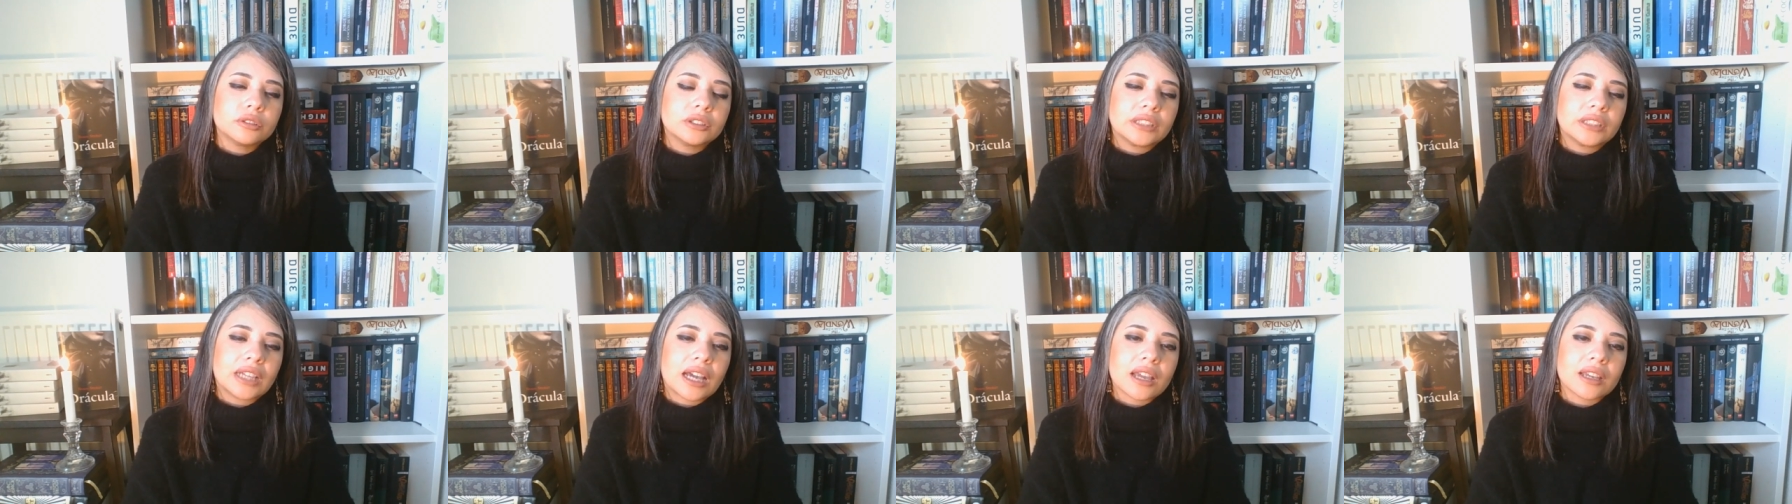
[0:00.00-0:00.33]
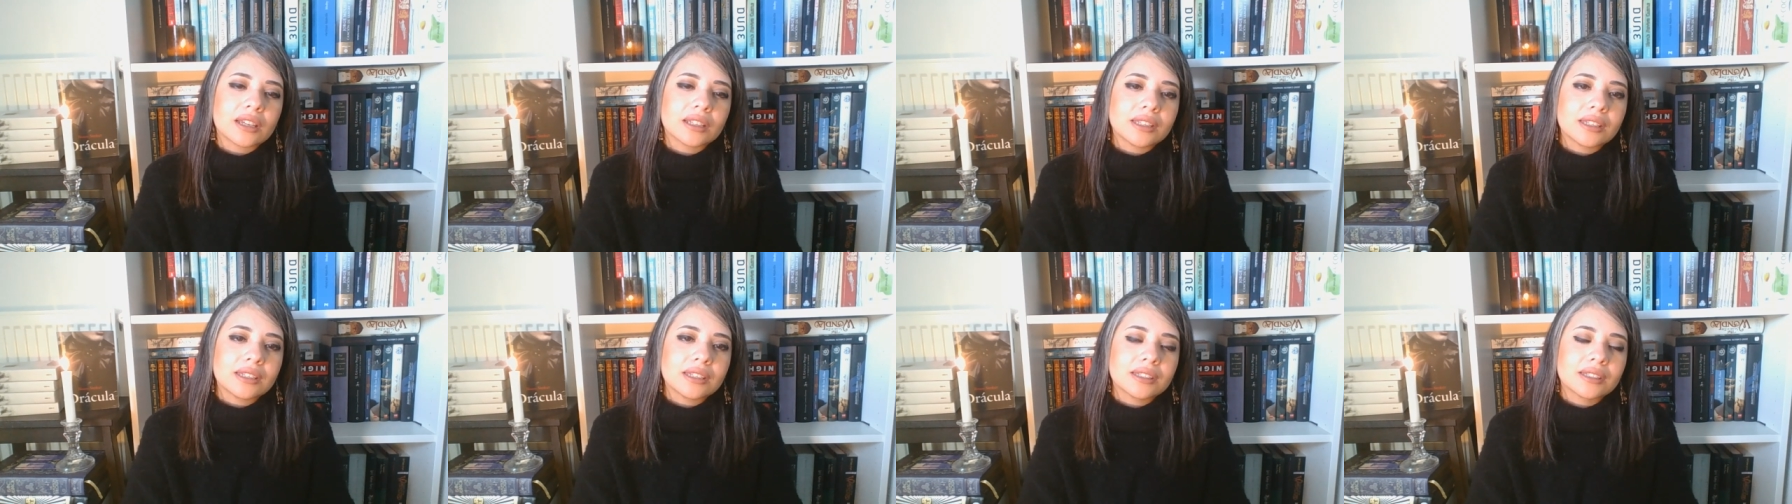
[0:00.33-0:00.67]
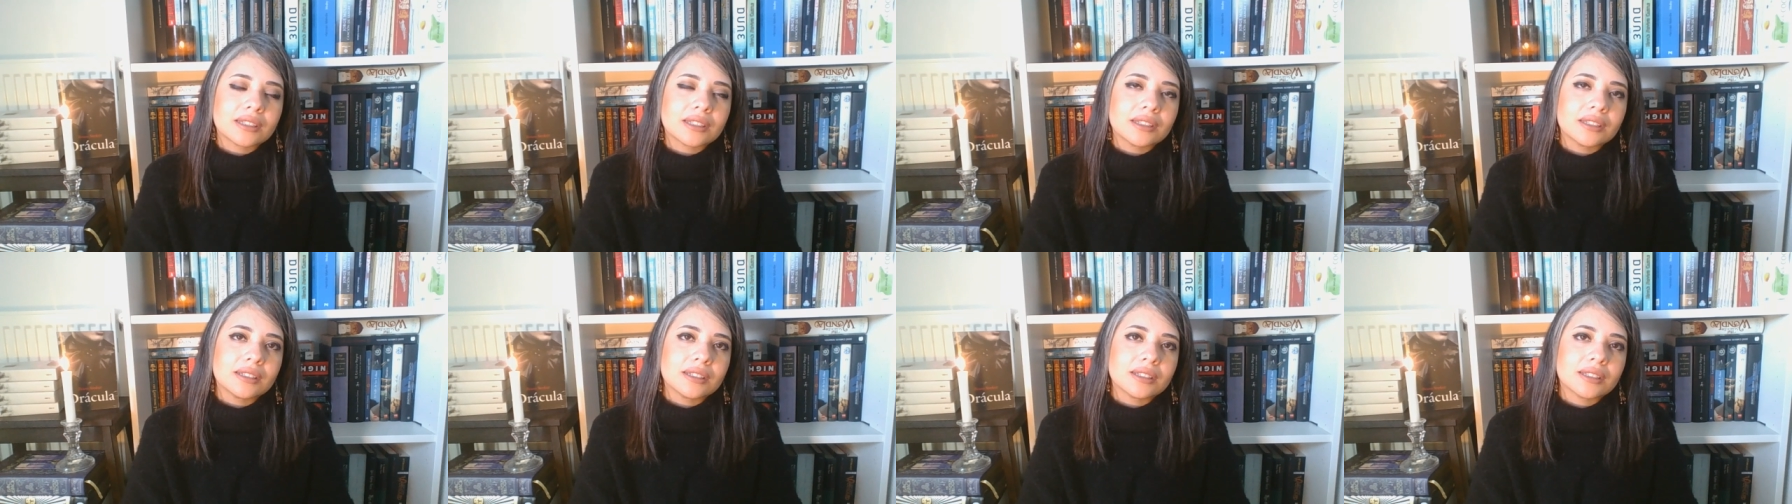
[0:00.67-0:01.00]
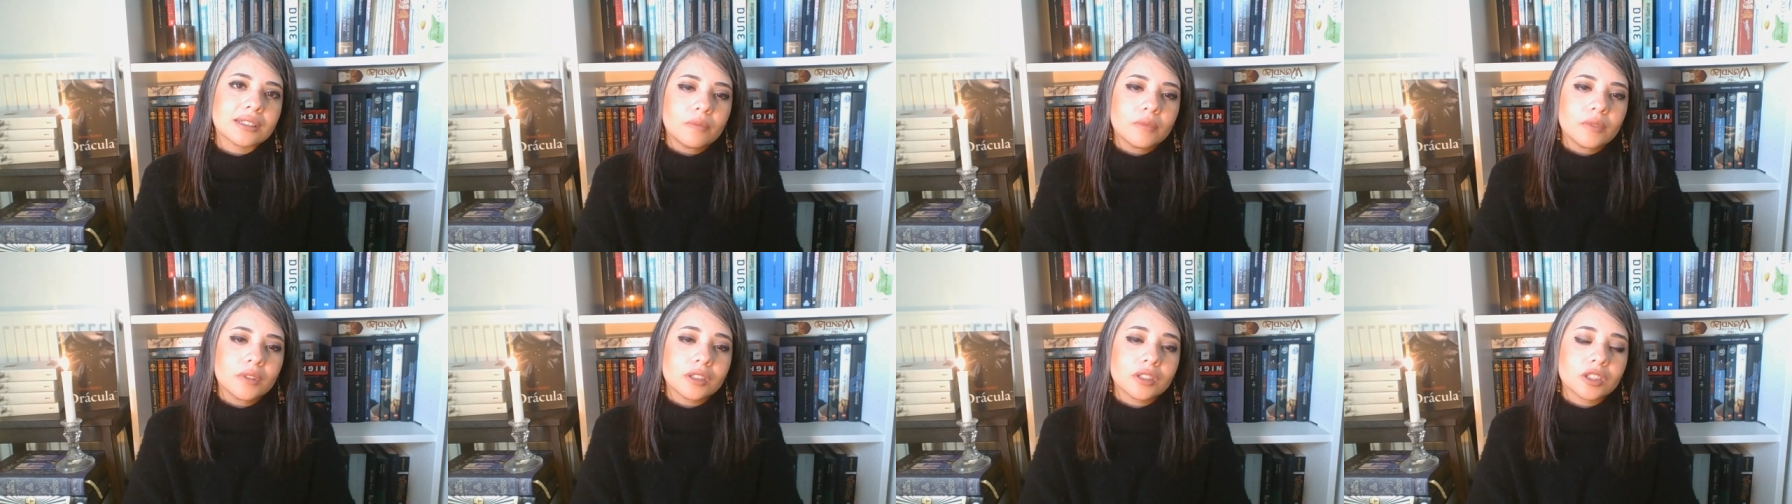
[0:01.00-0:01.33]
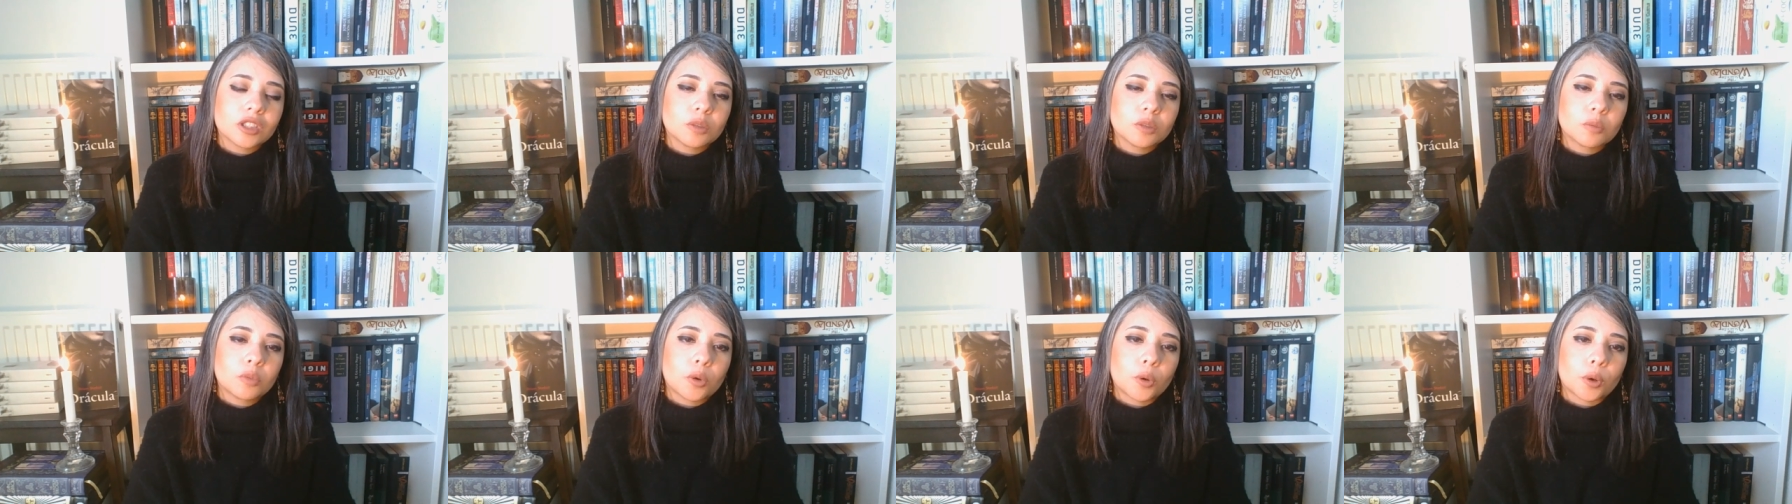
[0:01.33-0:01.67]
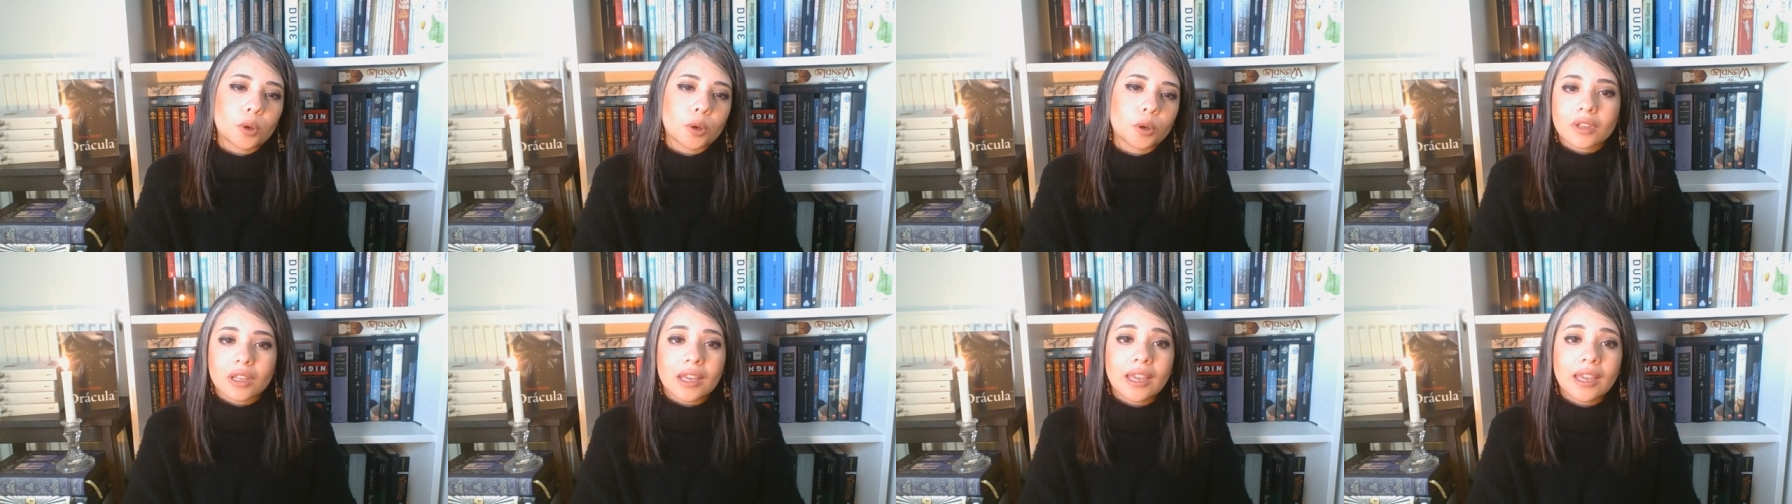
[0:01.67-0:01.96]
Dionysus supporter.